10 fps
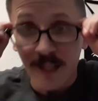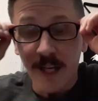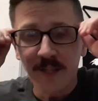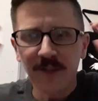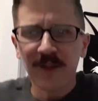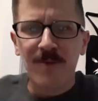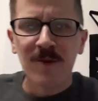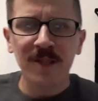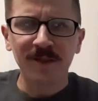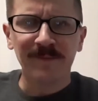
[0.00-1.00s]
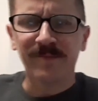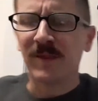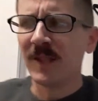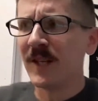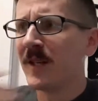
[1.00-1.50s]
And you know what?
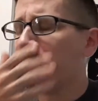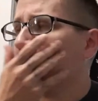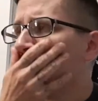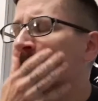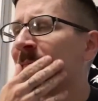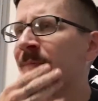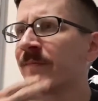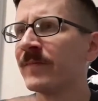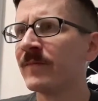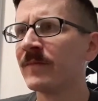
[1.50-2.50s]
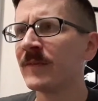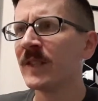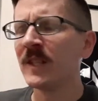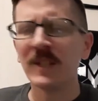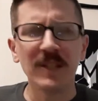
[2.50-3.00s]
Um,
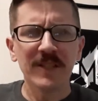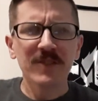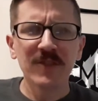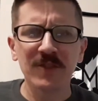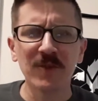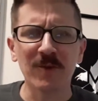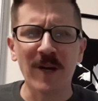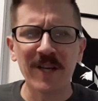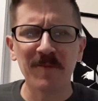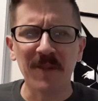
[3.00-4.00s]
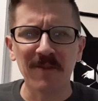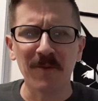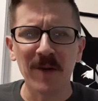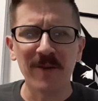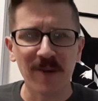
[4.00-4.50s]
let's just do a random
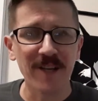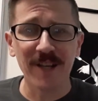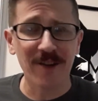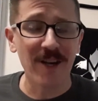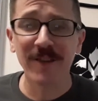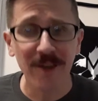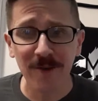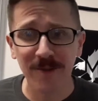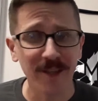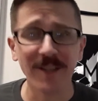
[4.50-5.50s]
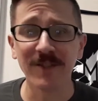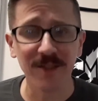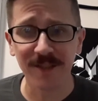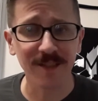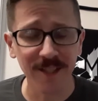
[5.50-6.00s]
giveaway right now. I know that I
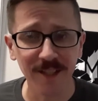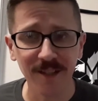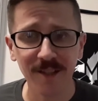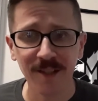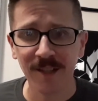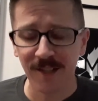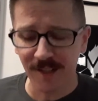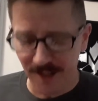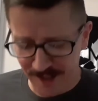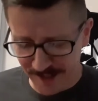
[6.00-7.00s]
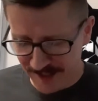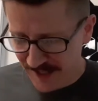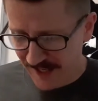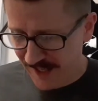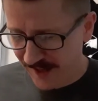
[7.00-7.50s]
just did
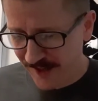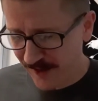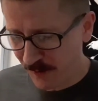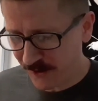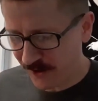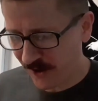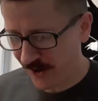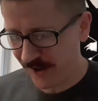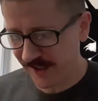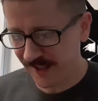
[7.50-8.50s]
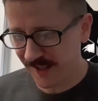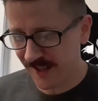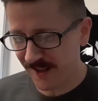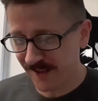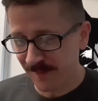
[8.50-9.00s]
a, uh, what you call a,
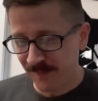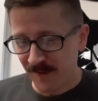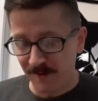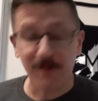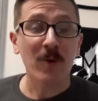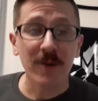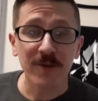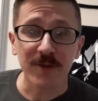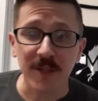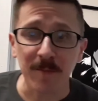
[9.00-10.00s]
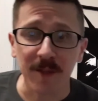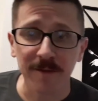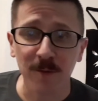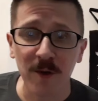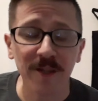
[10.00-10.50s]
uh, 400 sub
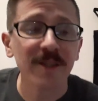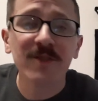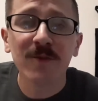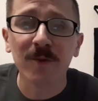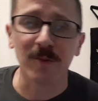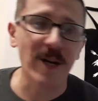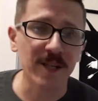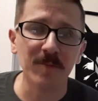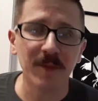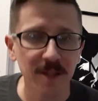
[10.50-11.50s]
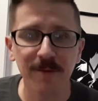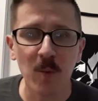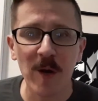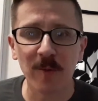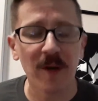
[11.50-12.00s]
giveaway. Let's do a random
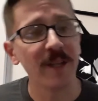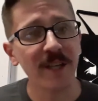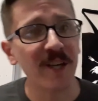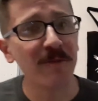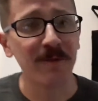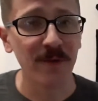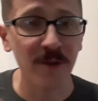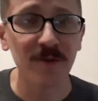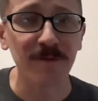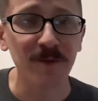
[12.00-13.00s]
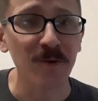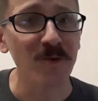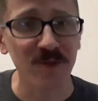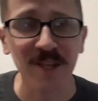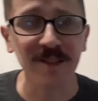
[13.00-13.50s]
giveaway right now for those of you
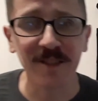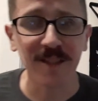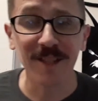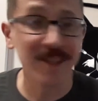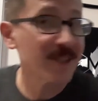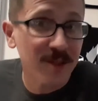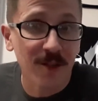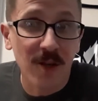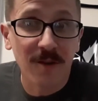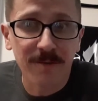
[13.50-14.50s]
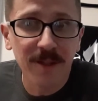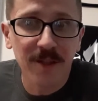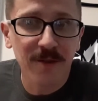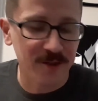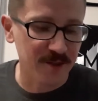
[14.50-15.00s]
who stuck to the end. This is a long
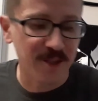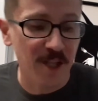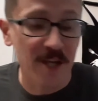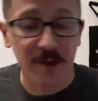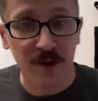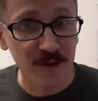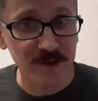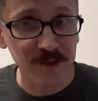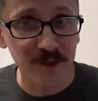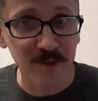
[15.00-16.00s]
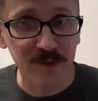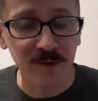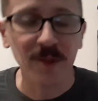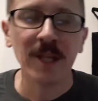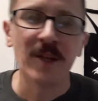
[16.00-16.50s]
video because there's a lot of cards to go
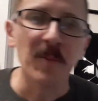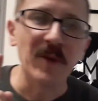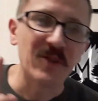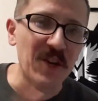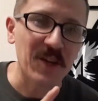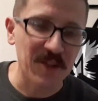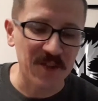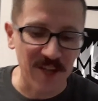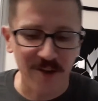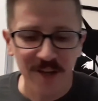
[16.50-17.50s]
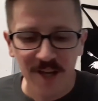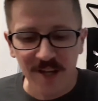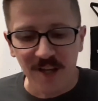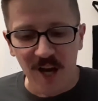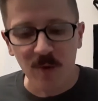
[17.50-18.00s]
through, but check this out.
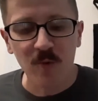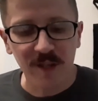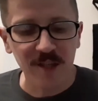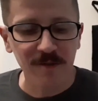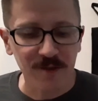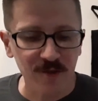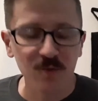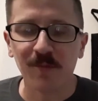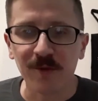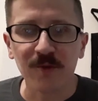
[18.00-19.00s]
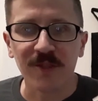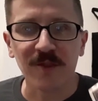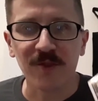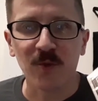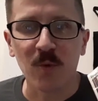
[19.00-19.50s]
I will give two blue
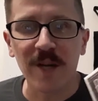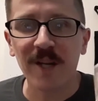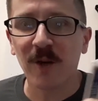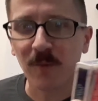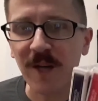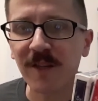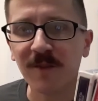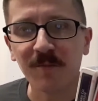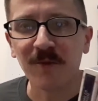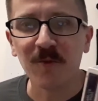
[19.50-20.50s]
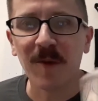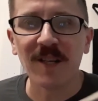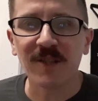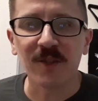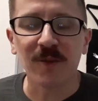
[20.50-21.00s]
seals away, a red and a blue
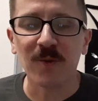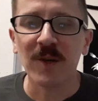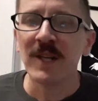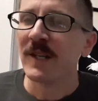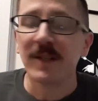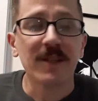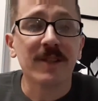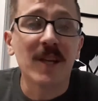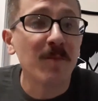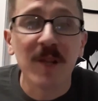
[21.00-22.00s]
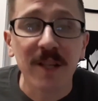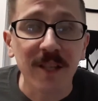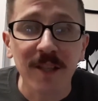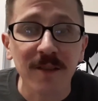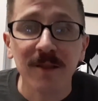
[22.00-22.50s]
bicycle, to some
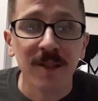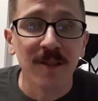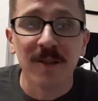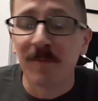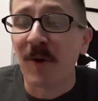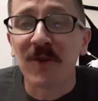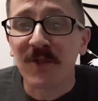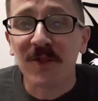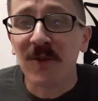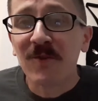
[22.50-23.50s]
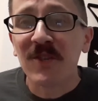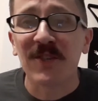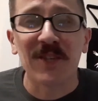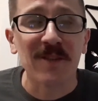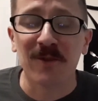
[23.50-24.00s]
lucky person who
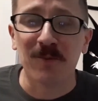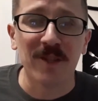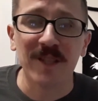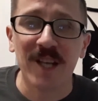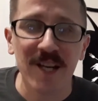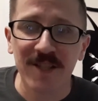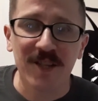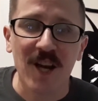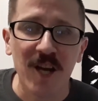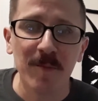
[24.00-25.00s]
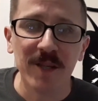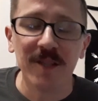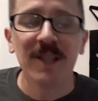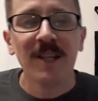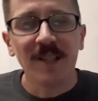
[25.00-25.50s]
just leaves a really nice
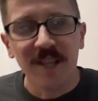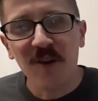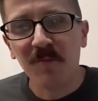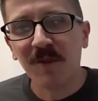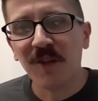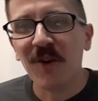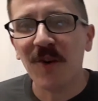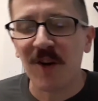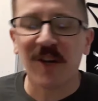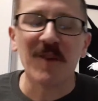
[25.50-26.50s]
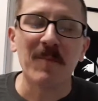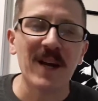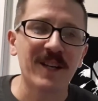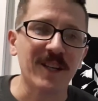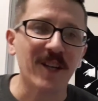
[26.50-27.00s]
comment down below. I'll come
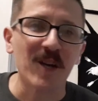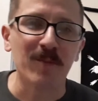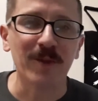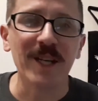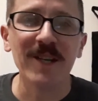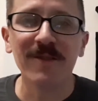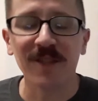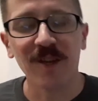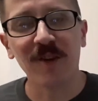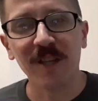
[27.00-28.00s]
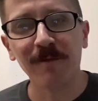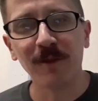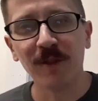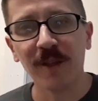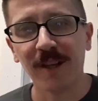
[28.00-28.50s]
back in a couple days and I'll give a
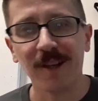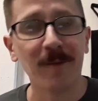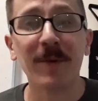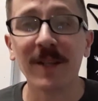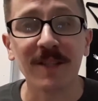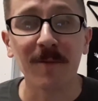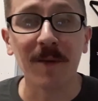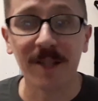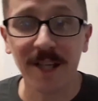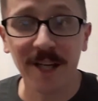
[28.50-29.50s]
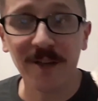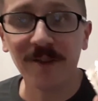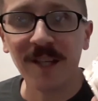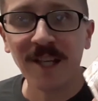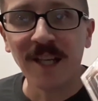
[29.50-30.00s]
look and I'll pick somebody
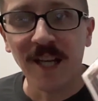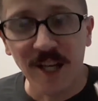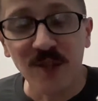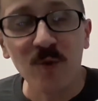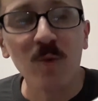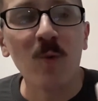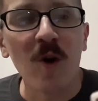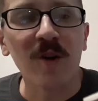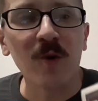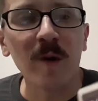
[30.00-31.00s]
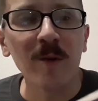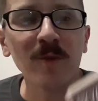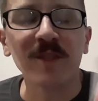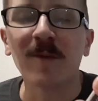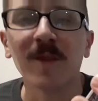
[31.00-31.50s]
out and you will walk away
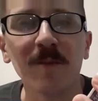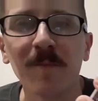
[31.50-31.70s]
with some of the